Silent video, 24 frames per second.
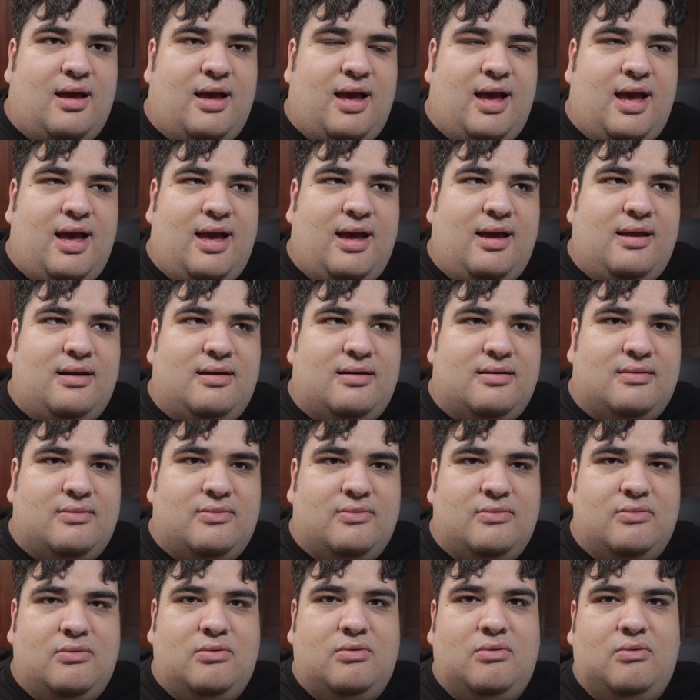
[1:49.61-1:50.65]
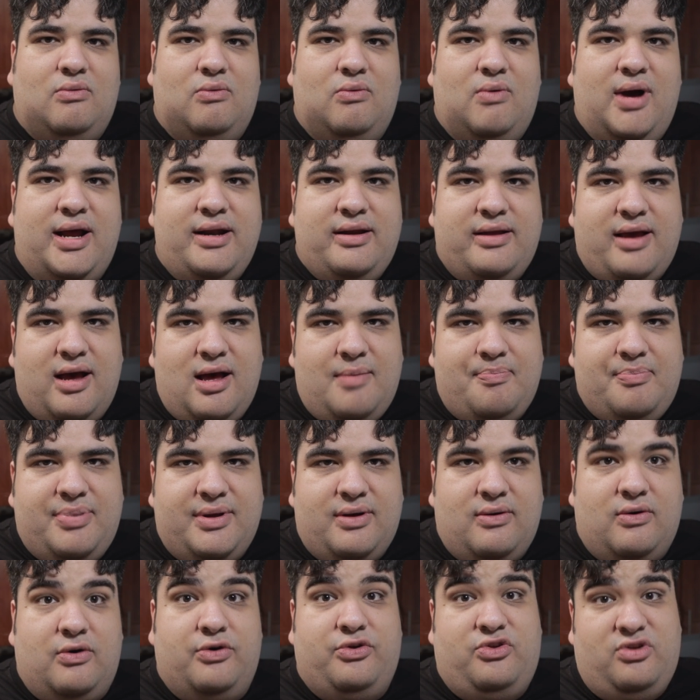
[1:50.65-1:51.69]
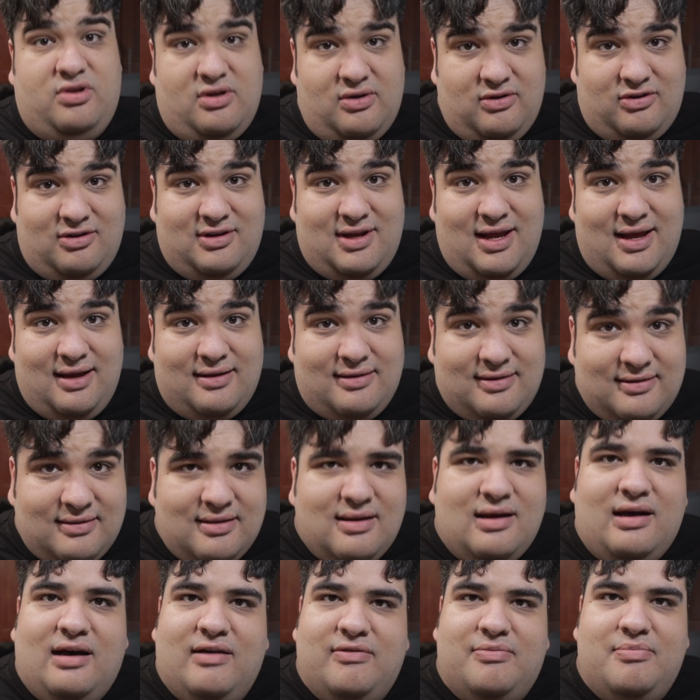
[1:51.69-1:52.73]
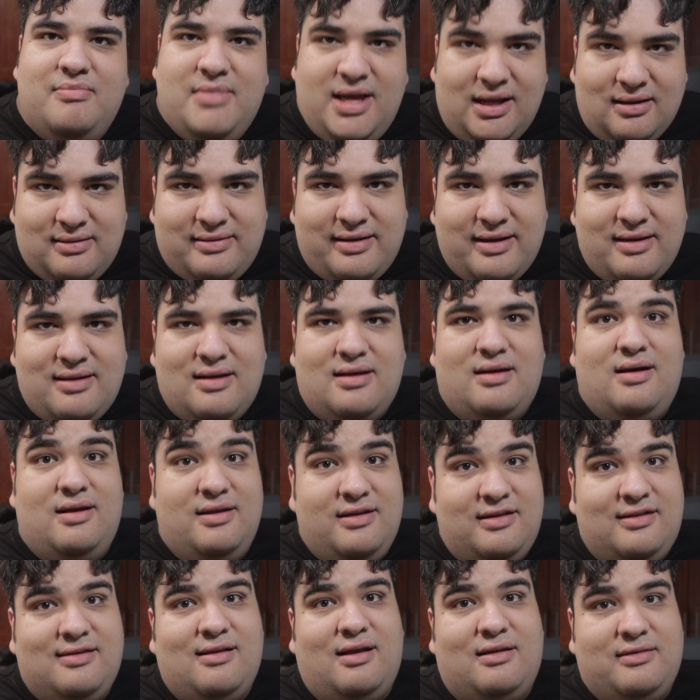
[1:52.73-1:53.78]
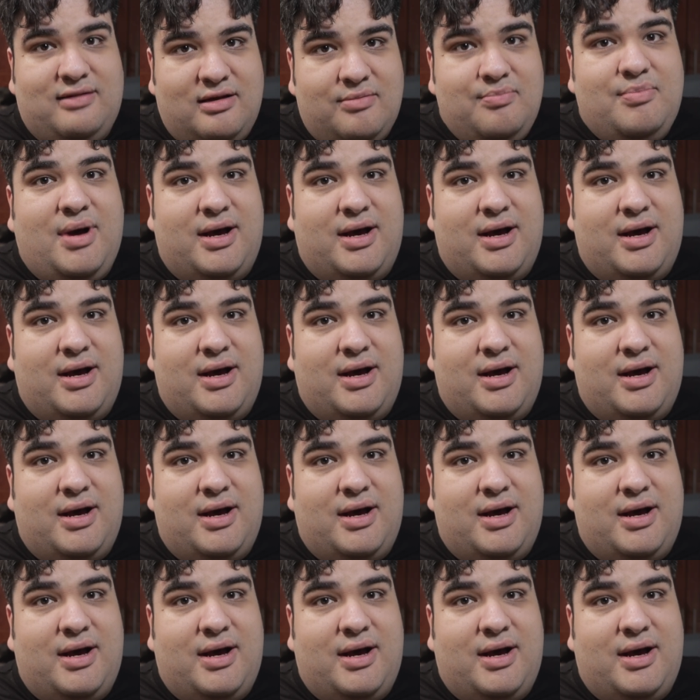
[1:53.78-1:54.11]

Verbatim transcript: and one cup or two sticks of melted unsalted